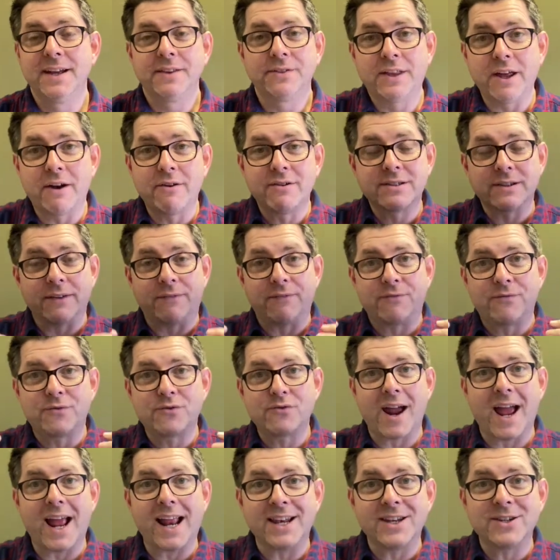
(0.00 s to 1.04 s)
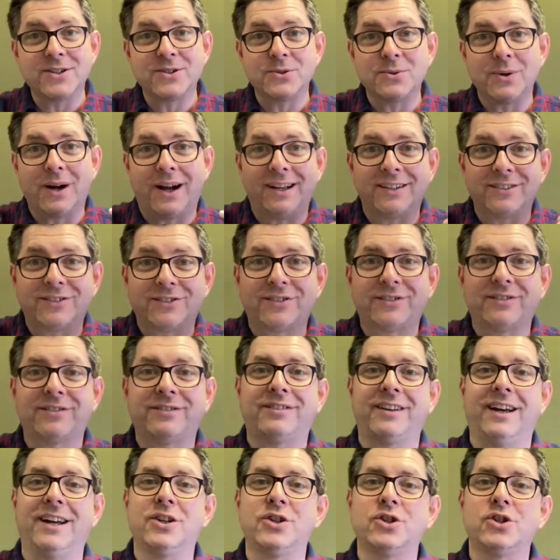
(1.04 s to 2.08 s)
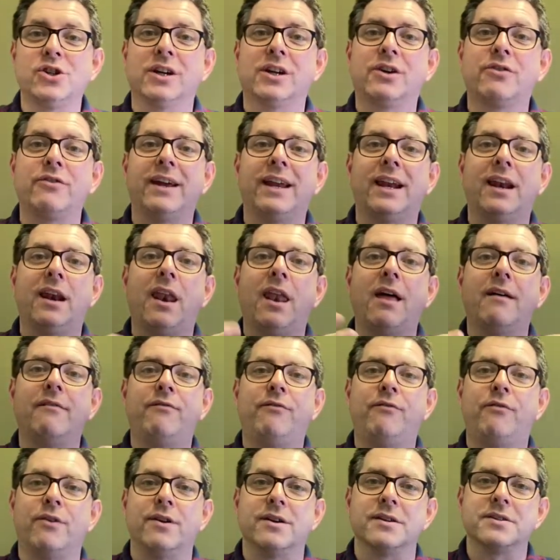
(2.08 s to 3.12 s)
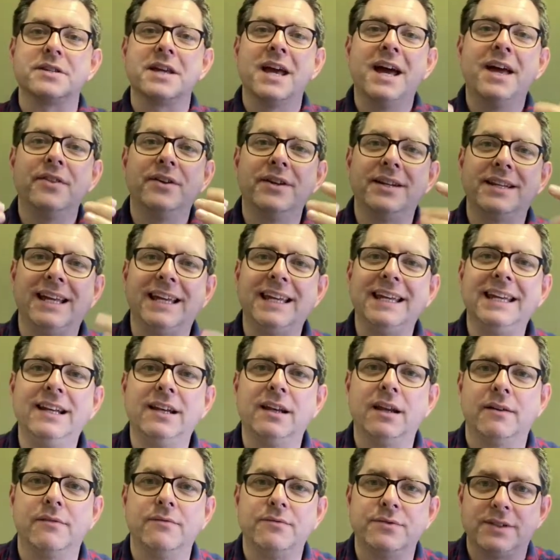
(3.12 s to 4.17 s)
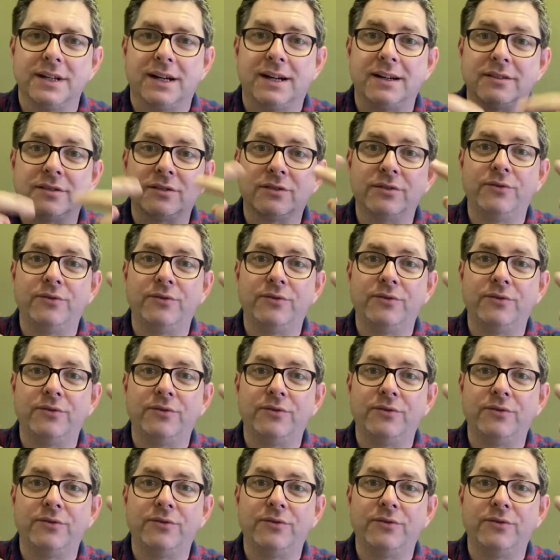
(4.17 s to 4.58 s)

There is a friend who has such a great love for us that he loved us